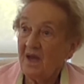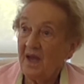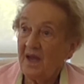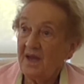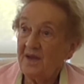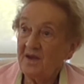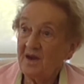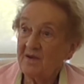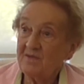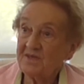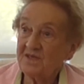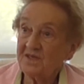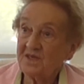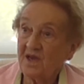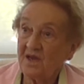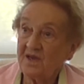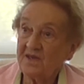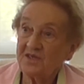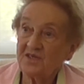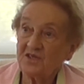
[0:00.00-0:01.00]
and I was
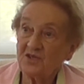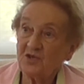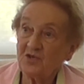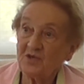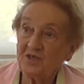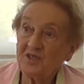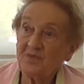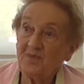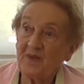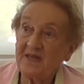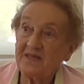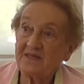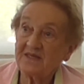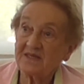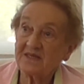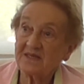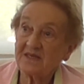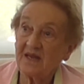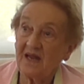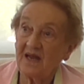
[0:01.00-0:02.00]
going to Joy
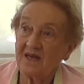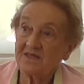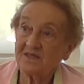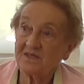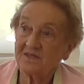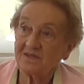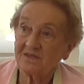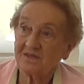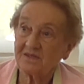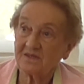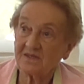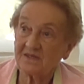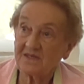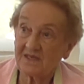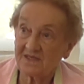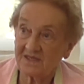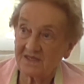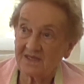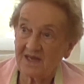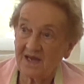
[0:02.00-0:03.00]
Spencer's class,
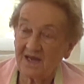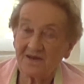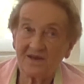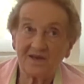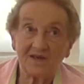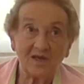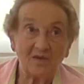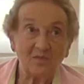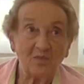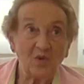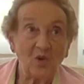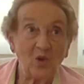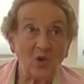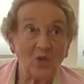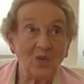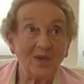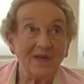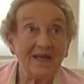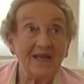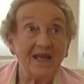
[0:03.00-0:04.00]
just started in
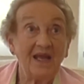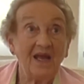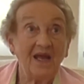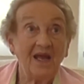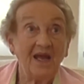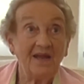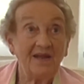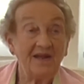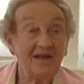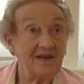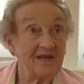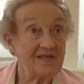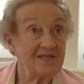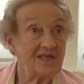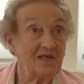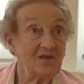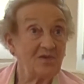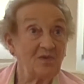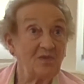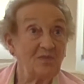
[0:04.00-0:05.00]
Baldwin, and then I
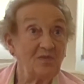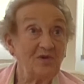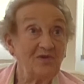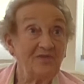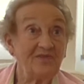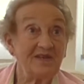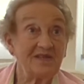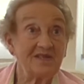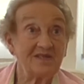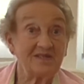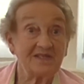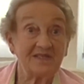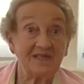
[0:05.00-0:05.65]
said, we're moving to